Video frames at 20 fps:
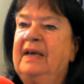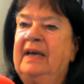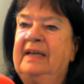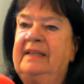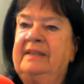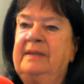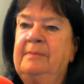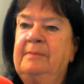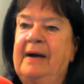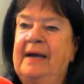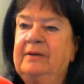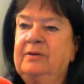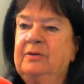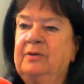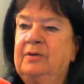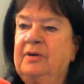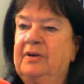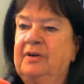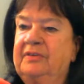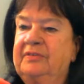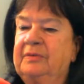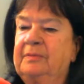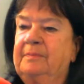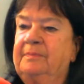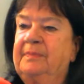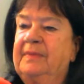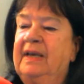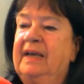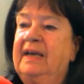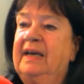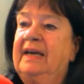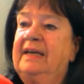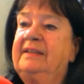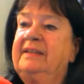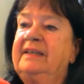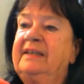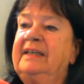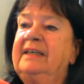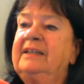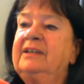and the microcosm
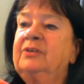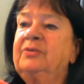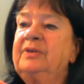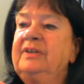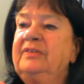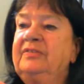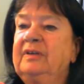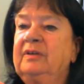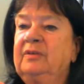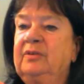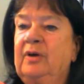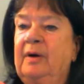and the increasing